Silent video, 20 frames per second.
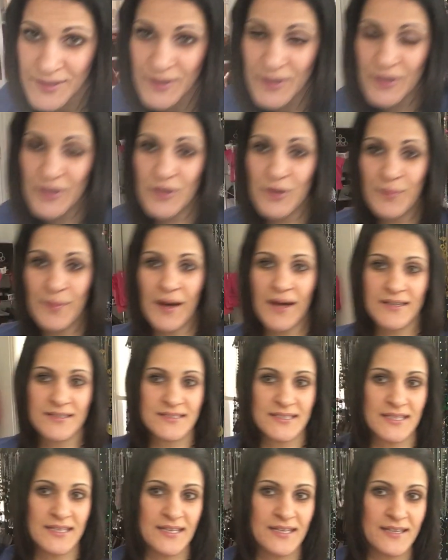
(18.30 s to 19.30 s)
a new
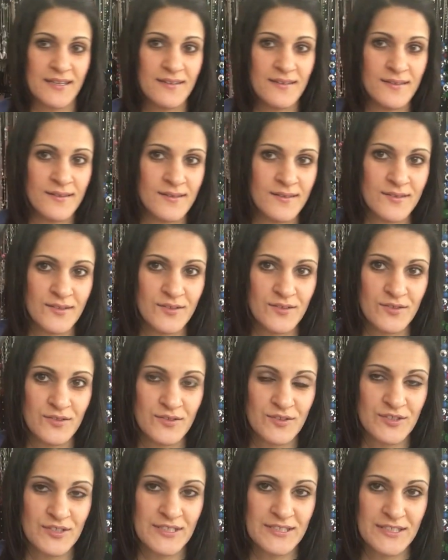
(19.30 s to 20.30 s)
box in
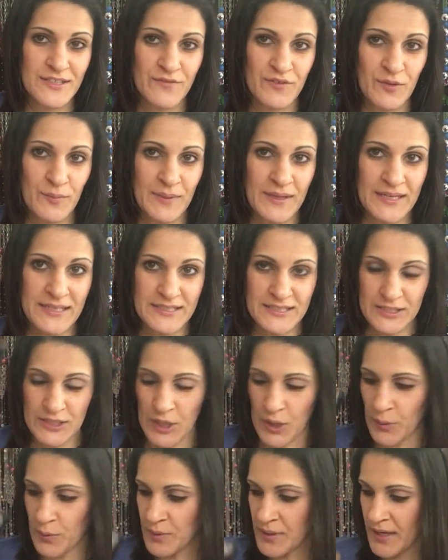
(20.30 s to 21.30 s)
just a few minutes
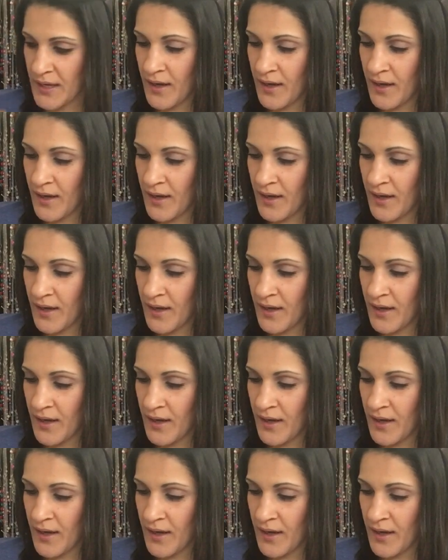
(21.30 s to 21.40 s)
ago.